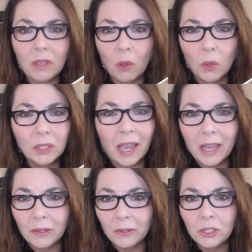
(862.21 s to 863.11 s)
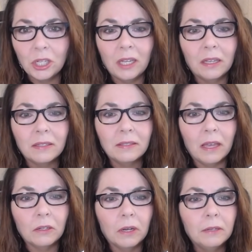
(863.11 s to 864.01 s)
old energy,
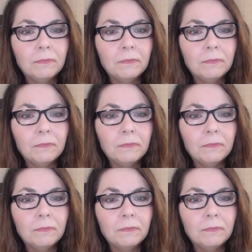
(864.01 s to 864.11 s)
etc.